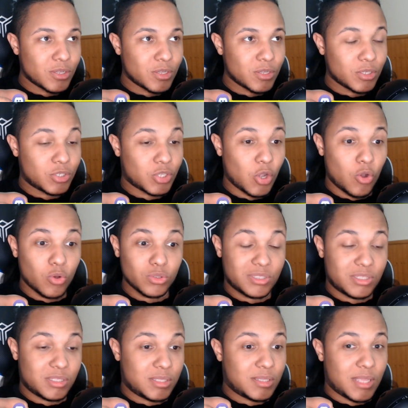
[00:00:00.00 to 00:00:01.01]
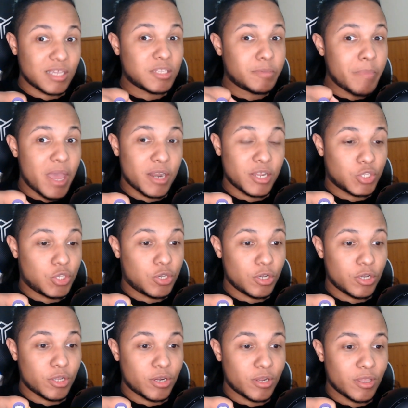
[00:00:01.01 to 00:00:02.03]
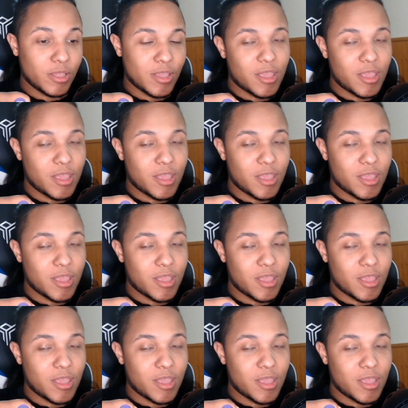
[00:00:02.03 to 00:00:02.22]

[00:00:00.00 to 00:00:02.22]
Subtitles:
So this man is good.